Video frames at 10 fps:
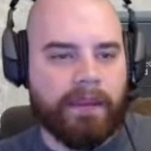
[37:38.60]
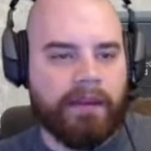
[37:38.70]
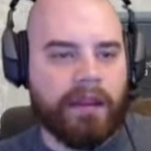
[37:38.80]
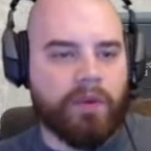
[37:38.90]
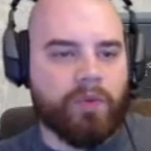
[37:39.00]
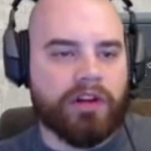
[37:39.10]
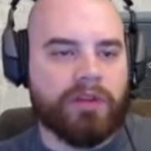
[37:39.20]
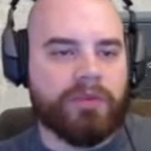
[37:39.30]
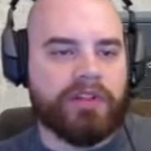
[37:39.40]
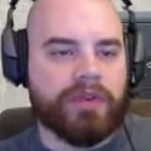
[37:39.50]
And we're going to
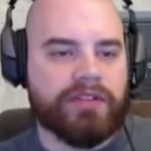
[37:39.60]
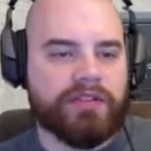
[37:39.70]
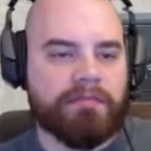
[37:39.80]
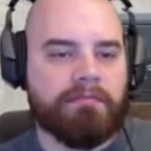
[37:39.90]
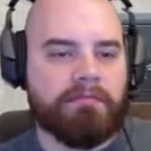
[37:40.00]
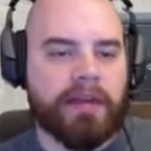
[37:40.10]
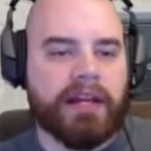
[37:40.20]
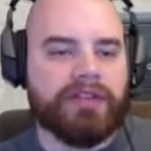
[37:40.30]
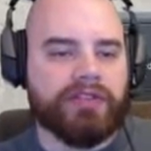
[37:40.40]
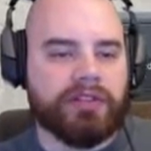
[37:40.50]
be doing some
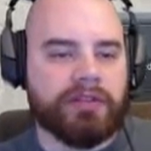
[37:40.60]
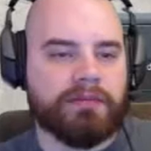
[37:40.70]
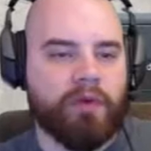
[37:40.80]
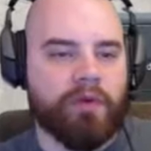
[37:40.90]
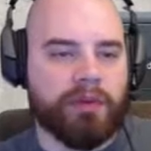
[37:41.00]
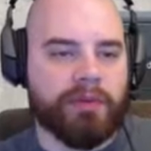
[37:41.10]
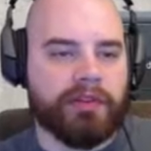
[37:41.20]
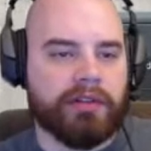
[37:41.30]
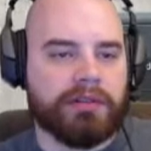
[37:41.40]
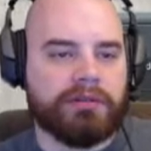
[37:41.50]
major
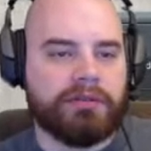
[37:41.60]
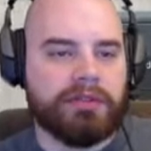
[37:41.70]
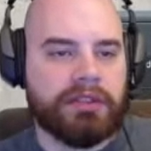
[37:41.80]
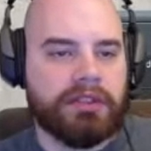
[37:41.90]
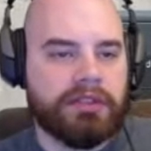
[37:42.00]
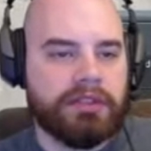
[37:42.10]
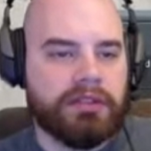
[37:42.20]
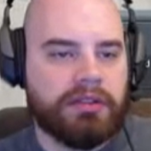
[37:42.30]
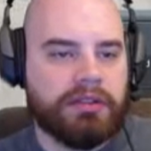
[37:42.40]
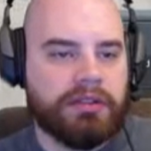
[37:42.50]
orbital
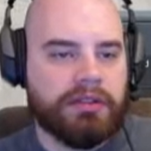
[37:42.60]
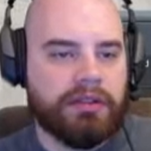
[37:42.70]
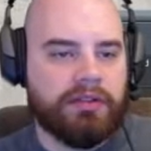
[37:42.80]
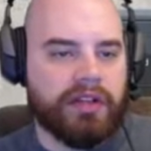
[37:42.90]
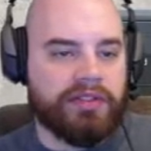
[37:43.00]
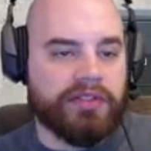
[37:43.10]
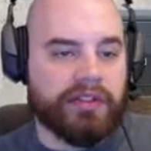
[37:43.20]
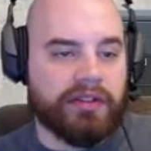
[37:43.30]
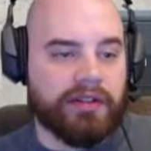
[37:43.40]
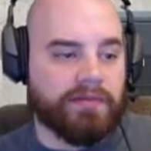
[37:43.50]

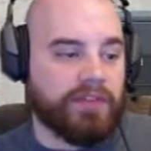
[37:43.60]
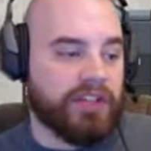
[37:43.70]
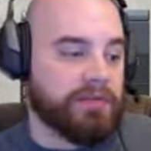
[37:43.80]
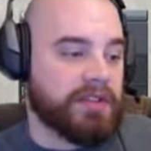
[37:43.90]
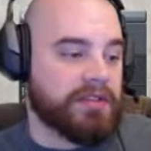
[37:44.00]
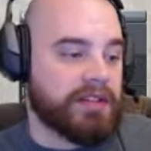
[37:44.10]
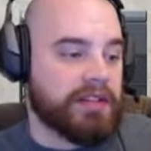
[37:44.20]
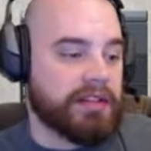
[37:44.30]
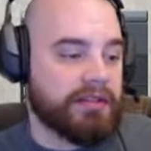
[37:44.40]
adjustments here.